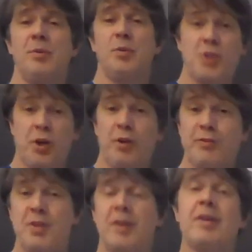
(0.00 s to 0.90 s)

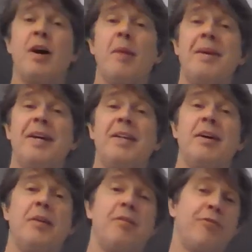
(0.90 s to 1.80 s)
reserves come
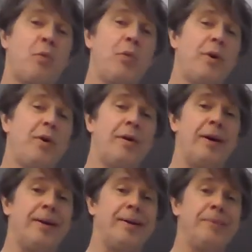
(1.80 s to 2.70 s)
in
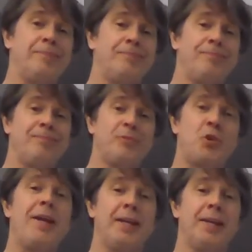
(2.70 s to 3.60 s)
for
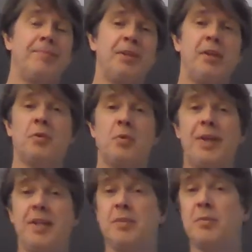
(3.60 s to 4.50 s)
training, the
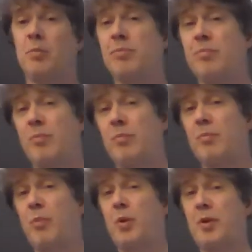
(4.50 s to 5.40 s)
weekend
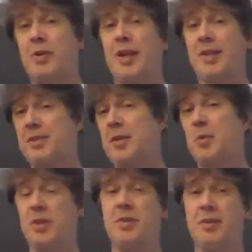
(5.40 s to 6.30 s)
warrior kind of thing
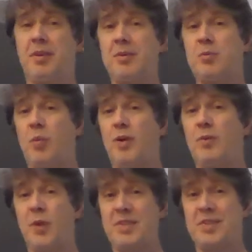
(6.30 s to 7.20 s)
where you like
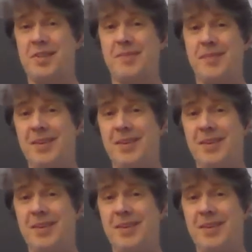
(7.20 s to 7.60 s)
once a